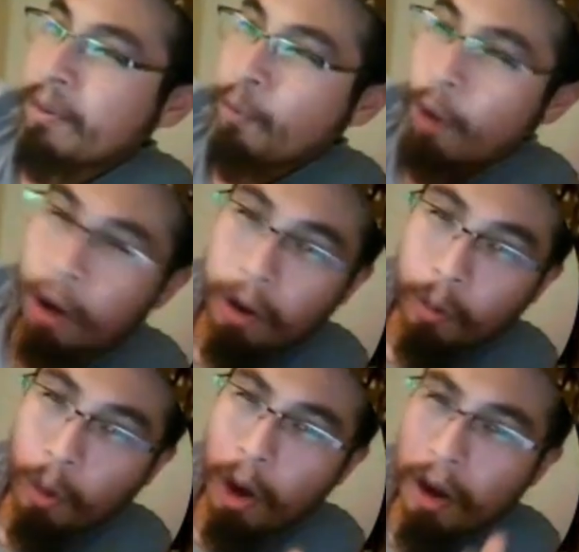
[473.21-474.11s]
Where
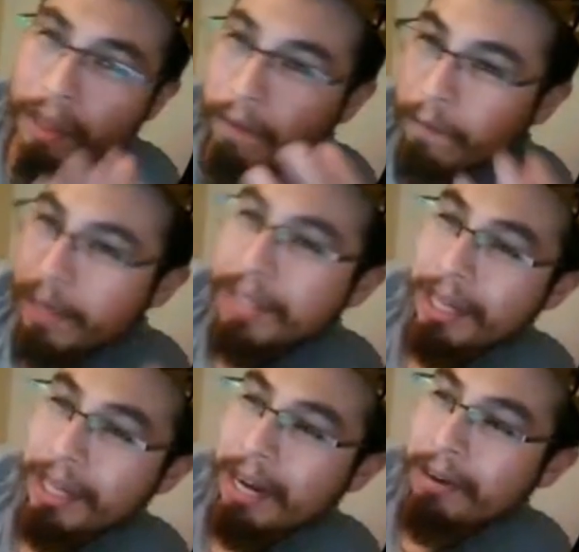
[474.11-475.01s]
are the
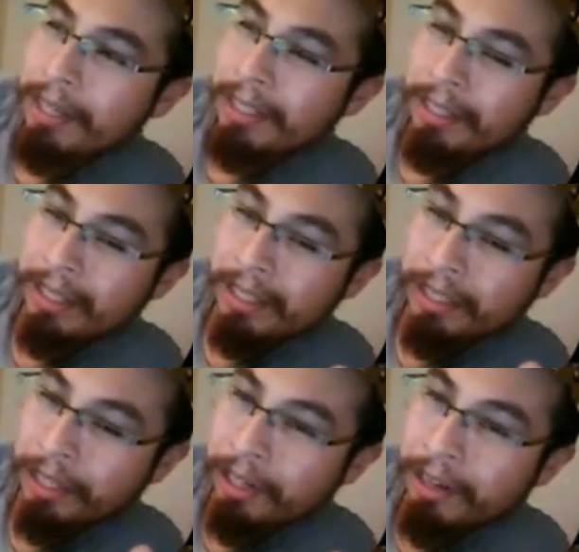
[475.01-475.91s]
visionaries in
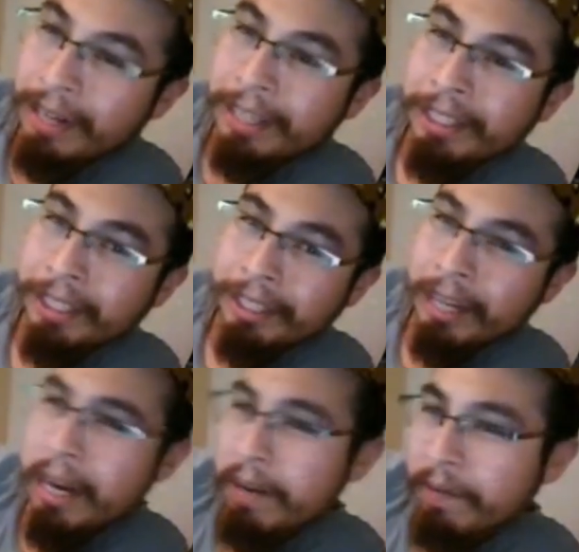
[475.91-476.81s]
this generation?
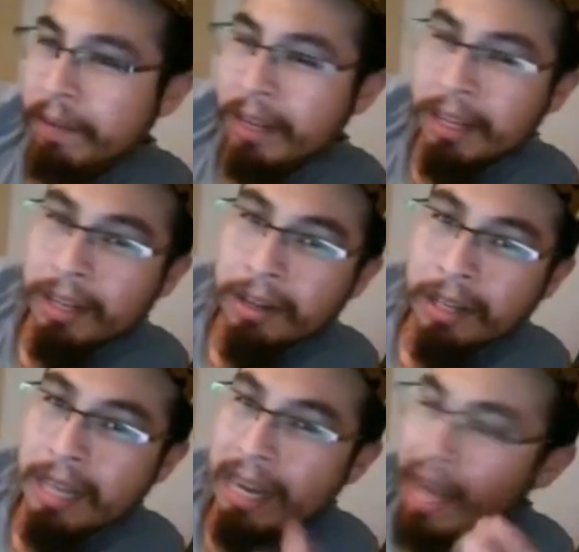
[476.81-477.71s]

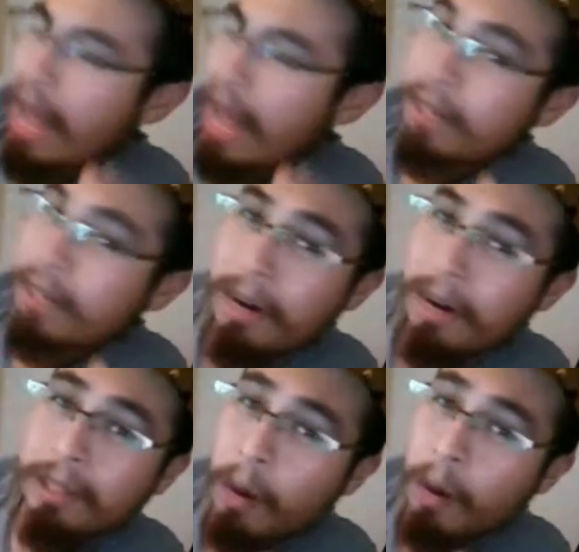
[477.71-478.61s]
I'm
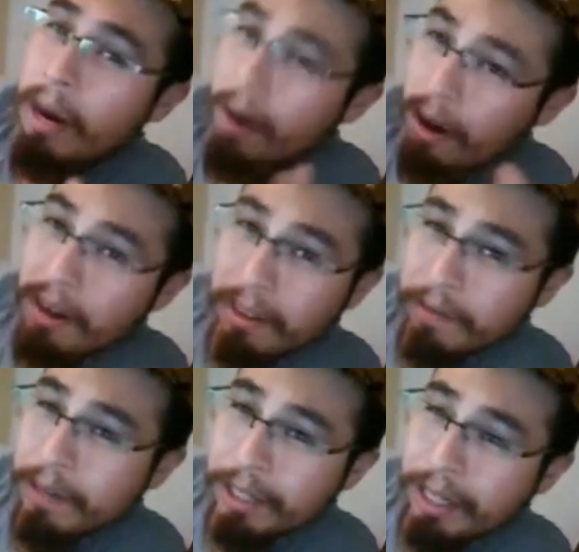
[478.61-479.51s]
serious, where are the
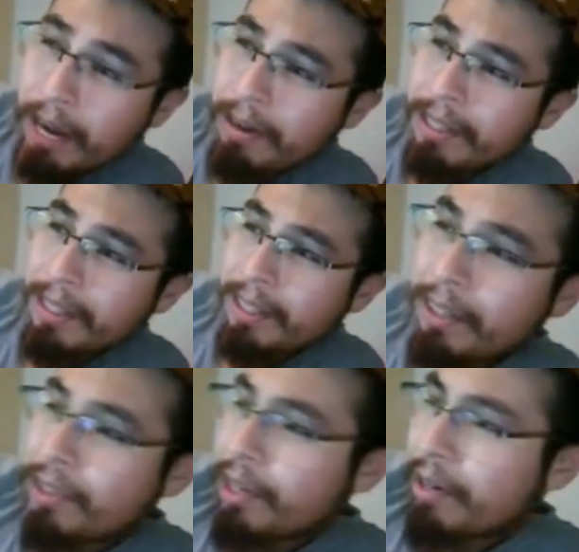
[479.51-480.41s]
visionaries
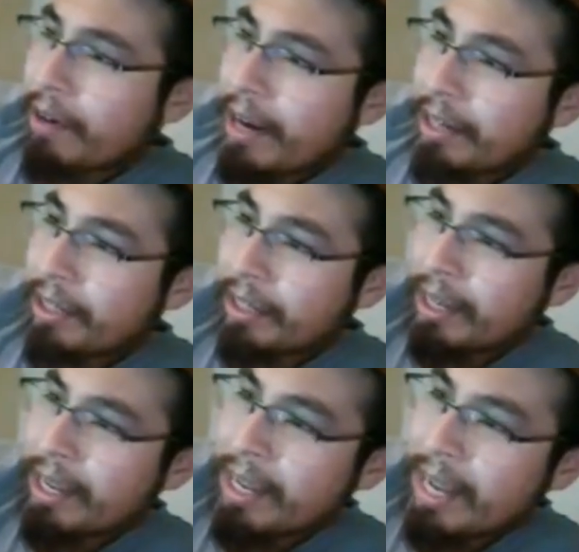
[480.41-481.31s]
this generation?
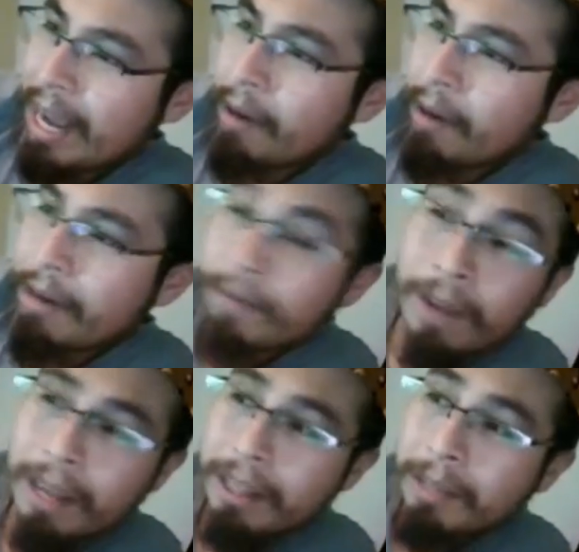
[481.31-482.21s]
I want to
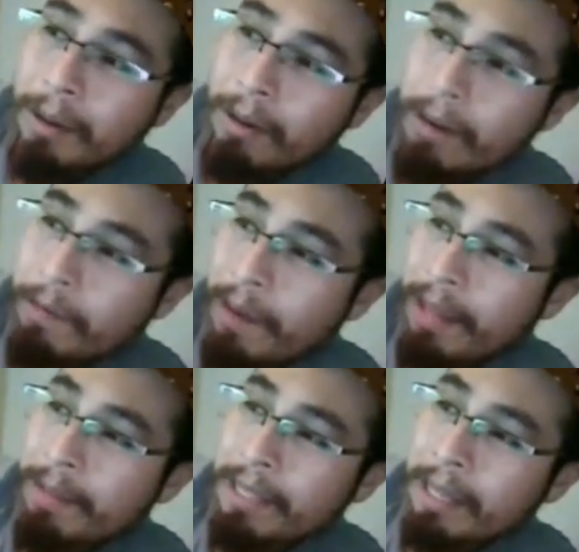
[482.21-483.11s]
find them. I want to
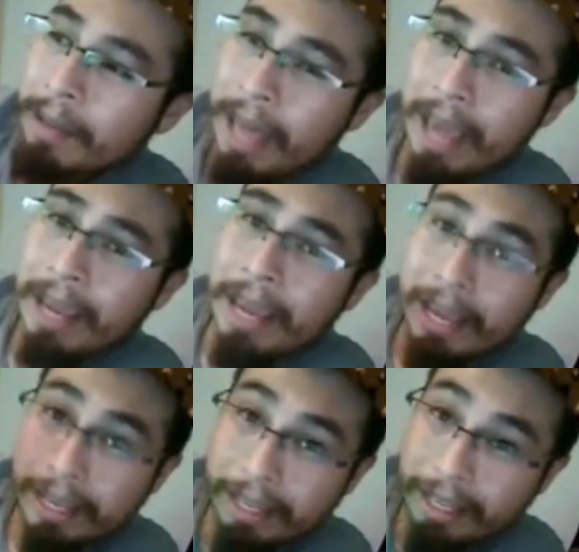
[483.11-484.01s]
find them and tell them, hey,
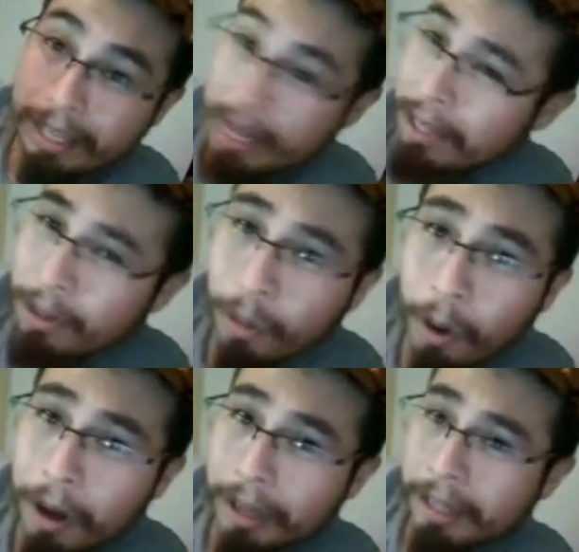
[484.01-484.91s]
get to
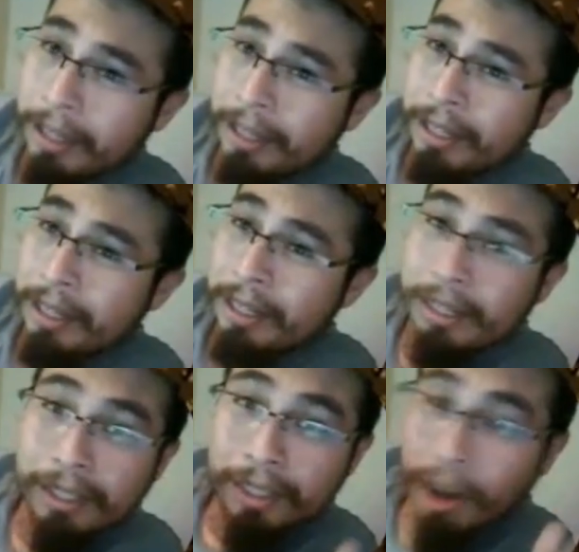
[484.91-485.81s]
work.
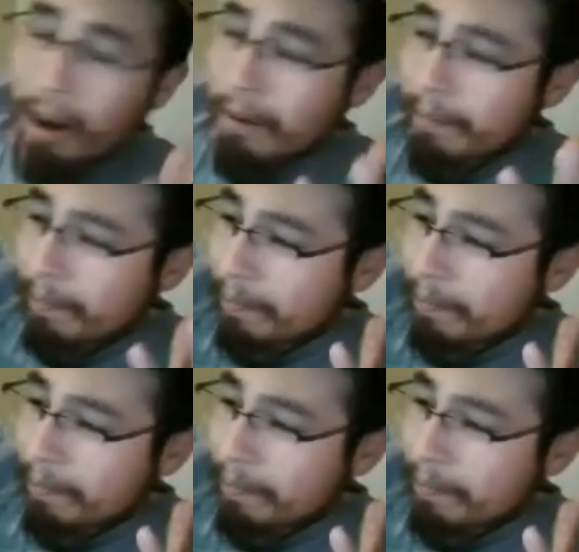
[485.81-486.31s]
Start